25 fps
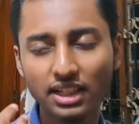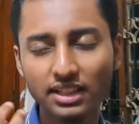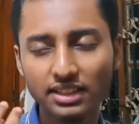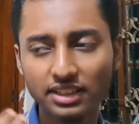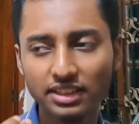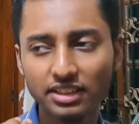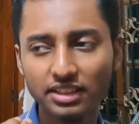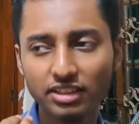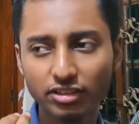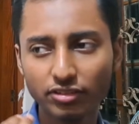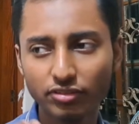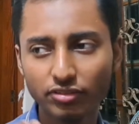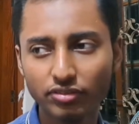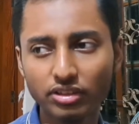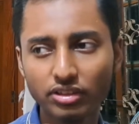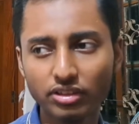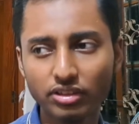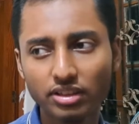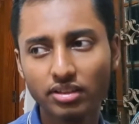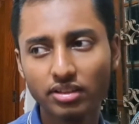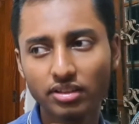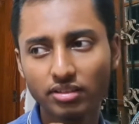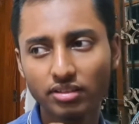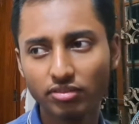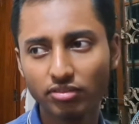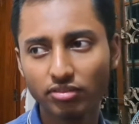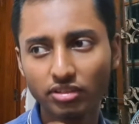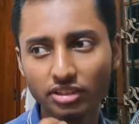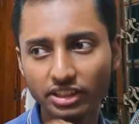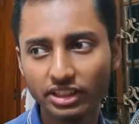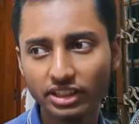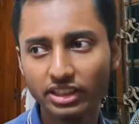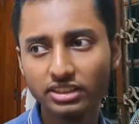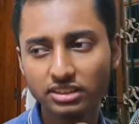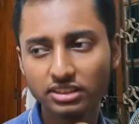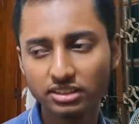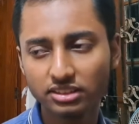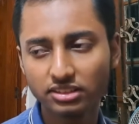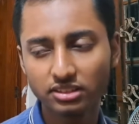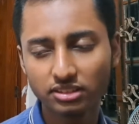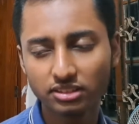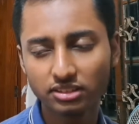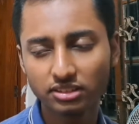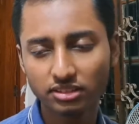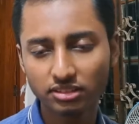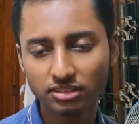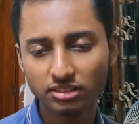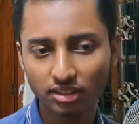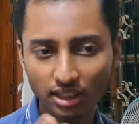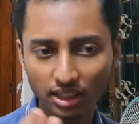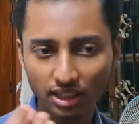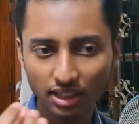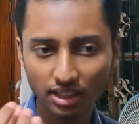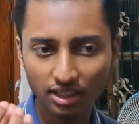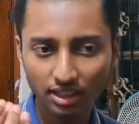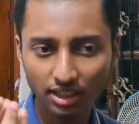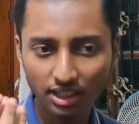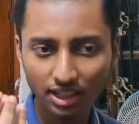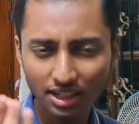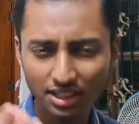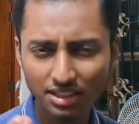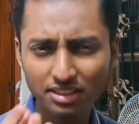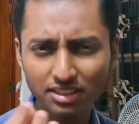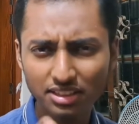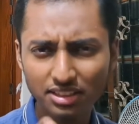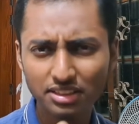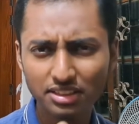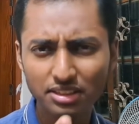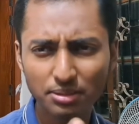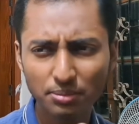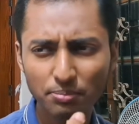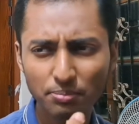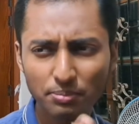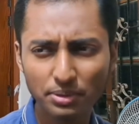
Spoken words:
They also do a lot of hard work.